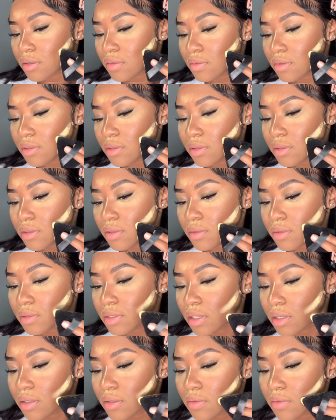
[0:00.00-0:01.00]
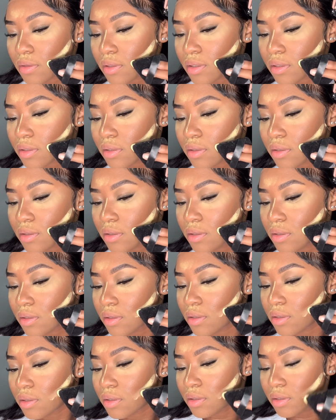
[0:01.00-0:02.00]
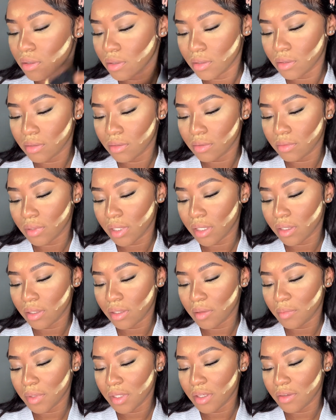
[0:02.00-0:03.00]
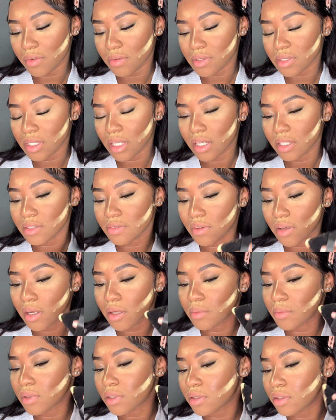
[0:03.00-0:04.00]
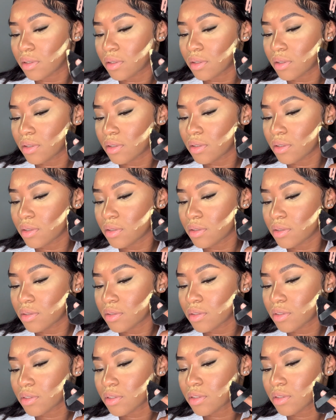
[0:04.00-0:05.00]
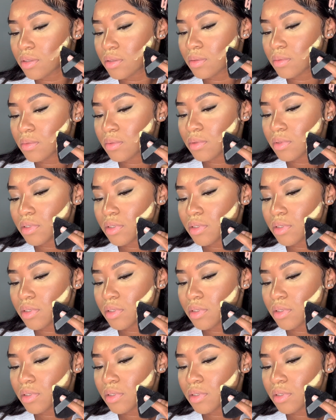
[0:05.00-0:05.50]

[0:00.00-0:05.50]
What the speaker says: This is so satisfying. Wait, let me give you a satisfying one. Swoosh.